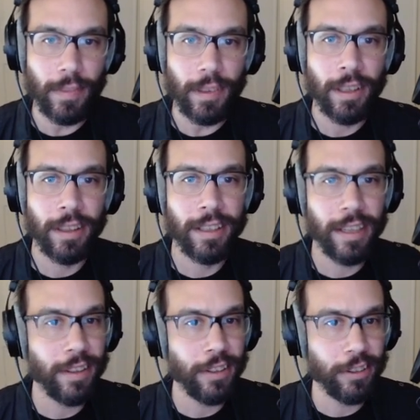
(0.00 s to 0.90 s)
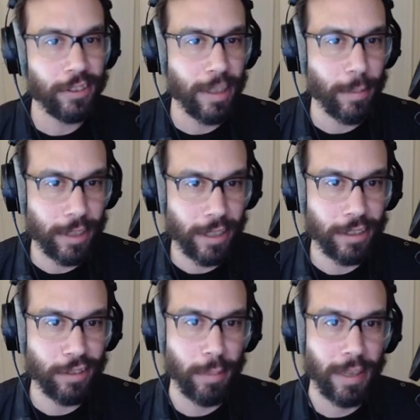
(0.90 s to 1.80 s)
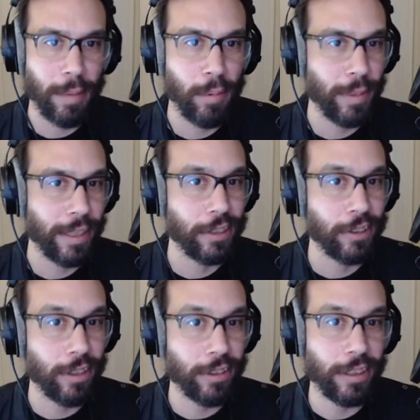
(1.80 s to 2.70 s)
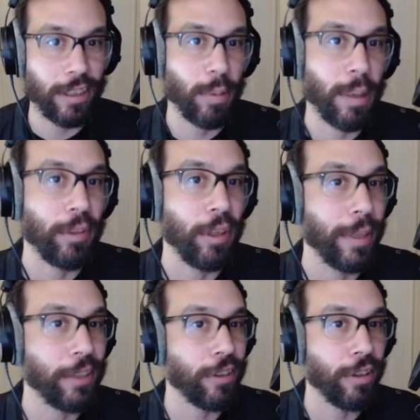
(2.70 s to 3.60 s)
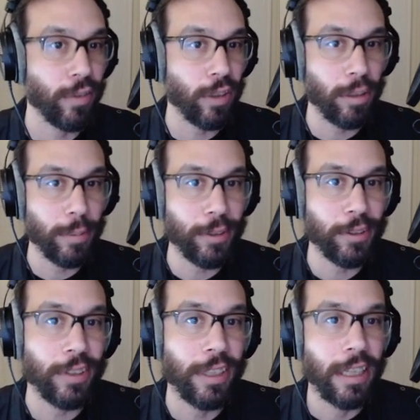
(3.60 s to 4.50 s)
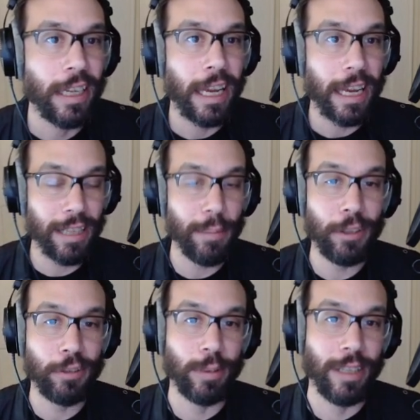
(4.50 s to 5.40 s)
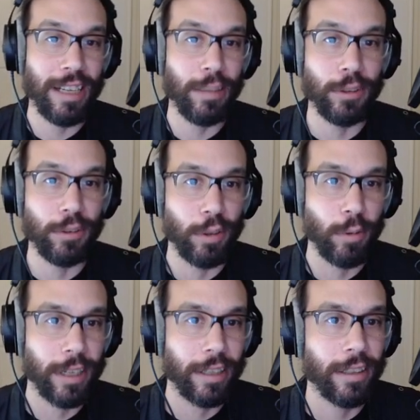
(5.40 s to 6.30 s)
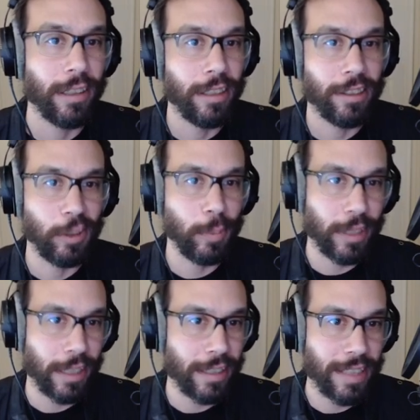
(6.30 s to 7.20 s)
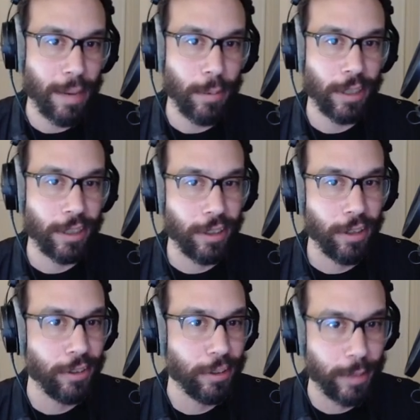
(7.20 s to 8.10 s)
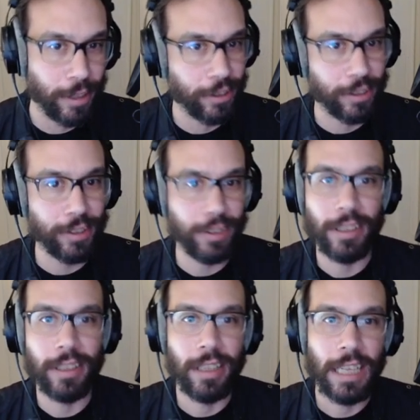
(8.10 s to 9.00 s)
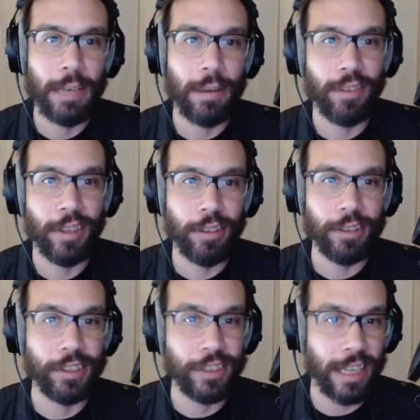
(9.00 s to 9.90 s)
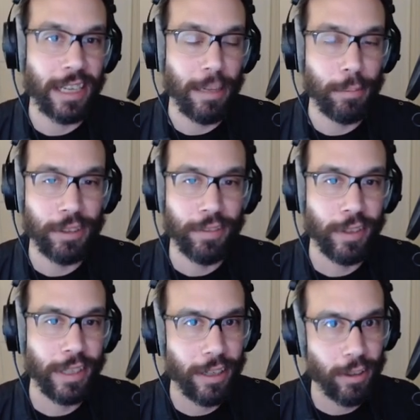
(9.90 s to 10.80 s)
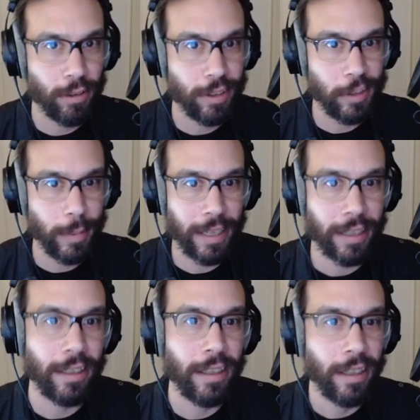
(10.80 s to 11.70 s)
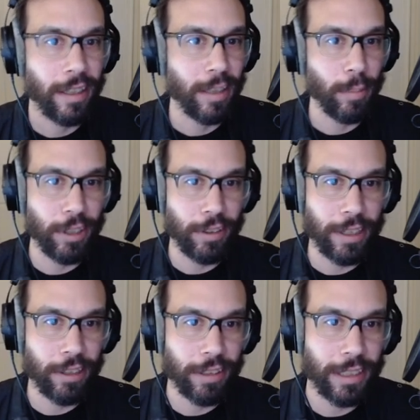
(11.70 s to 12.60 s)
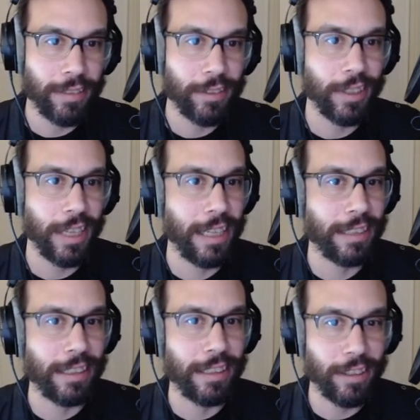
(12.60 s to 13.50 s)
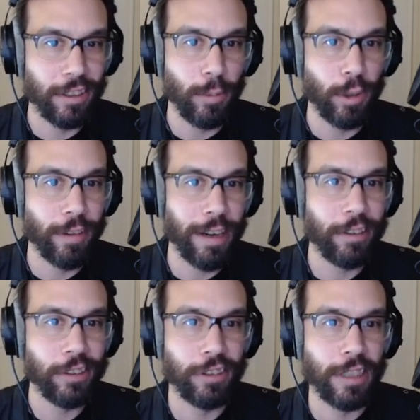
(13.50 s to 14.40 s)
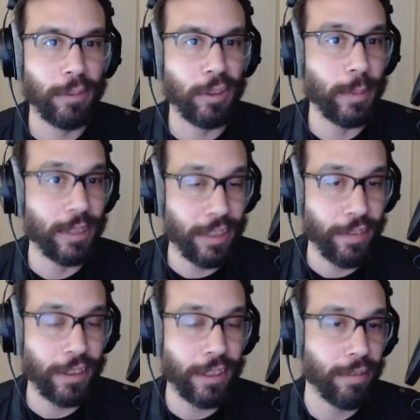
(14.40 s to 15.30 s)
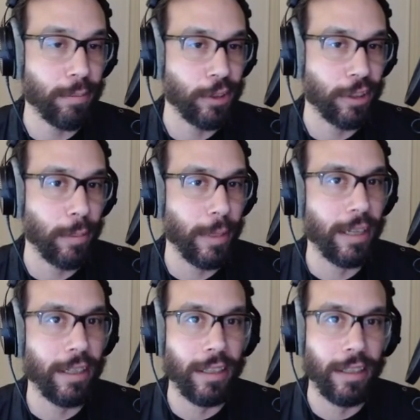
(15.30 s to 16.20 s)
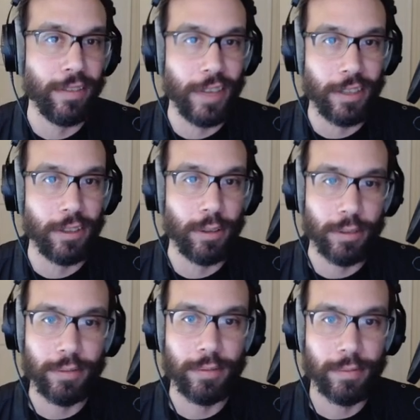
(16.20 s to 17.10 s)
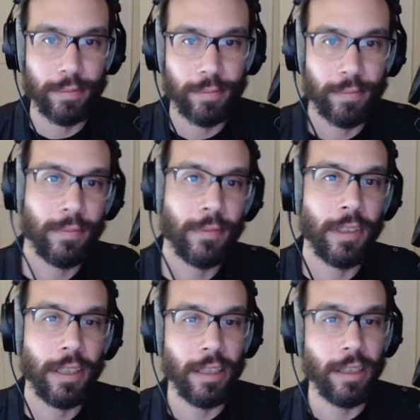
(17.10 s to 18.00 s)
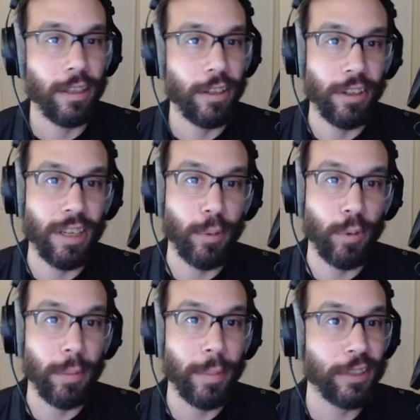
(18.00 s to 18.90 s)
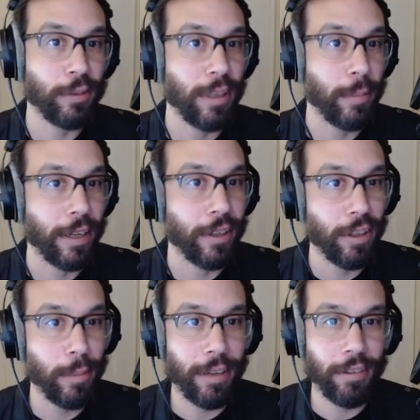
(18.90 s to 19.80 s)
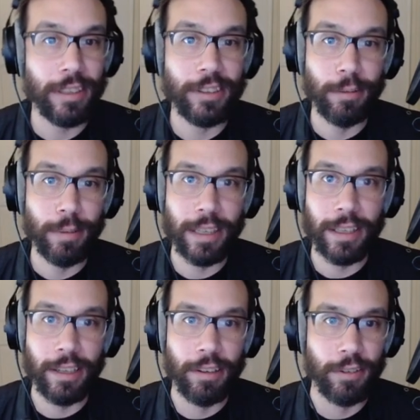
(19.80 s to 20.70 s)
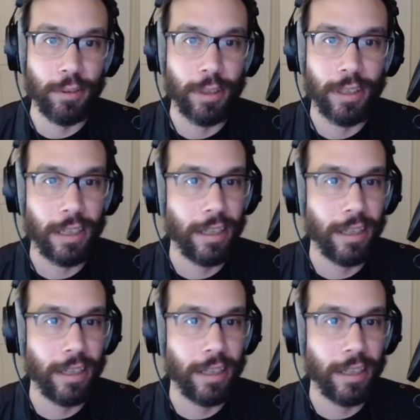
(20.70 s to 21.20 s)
The Death Inured Sabatons from Ebonblade Exalted are probably your best overall boots, and the most reliable to acquire. Just put on a tabard and go do some dungeons. However, there's a second option for the Unholy spec, the Obliterator Greaves, and it's a little more rare as it drops specifically from Zuramat in Violet Hold. Your number one best ring by a good amount is the Ring of the Kirintor.